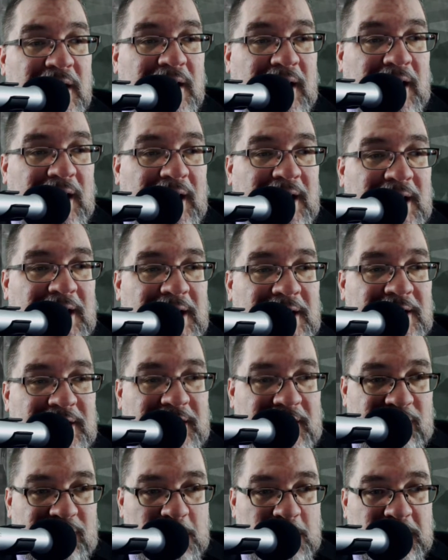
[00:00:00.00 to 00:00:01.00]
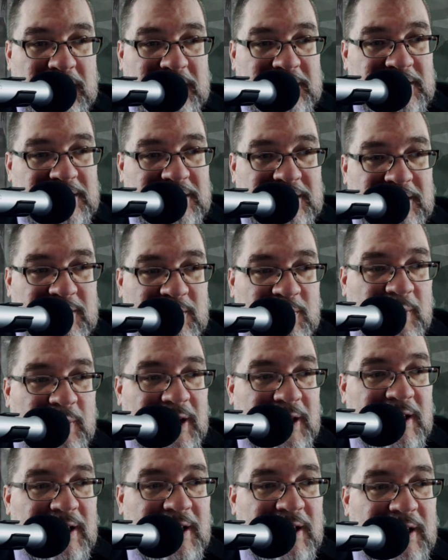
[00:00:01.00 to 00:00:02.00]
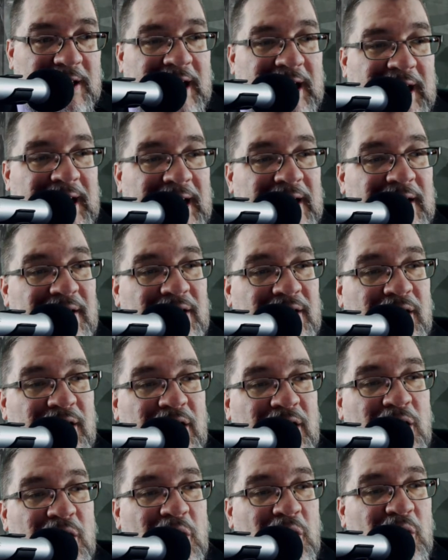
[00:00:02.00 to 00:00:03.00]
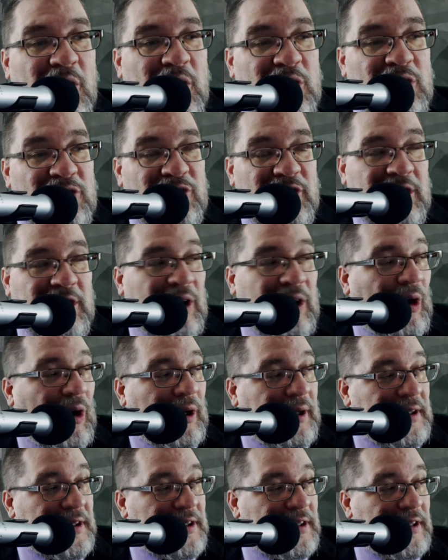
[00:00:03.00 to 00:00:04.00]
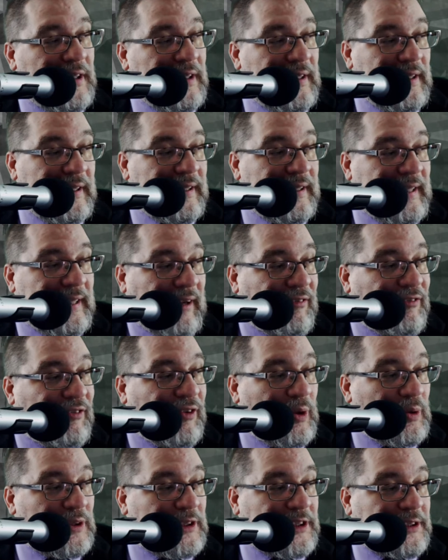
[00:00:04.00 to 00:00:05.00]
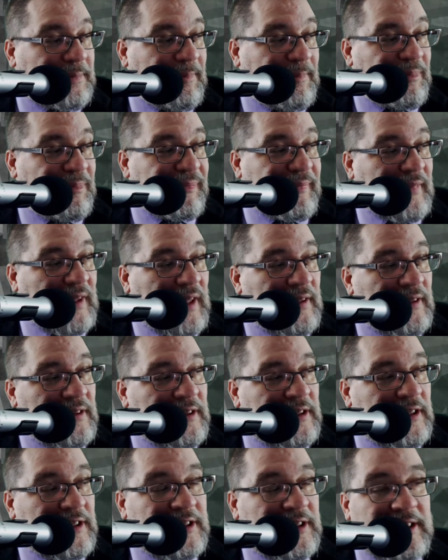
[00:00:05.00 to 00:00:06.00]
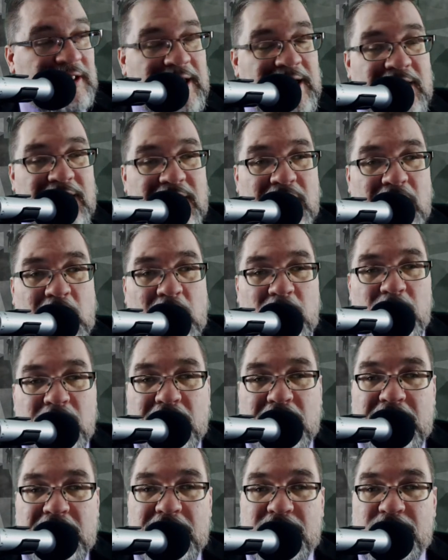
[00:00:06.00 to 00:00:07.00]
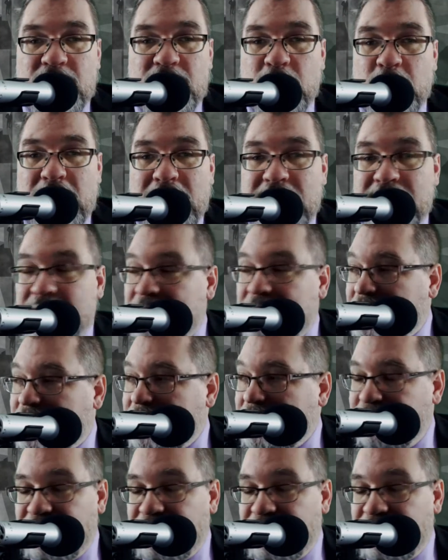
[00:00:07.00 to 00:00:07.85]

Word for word: and they replaced it with the hand over the heart. Now, folks, just so you know, this was,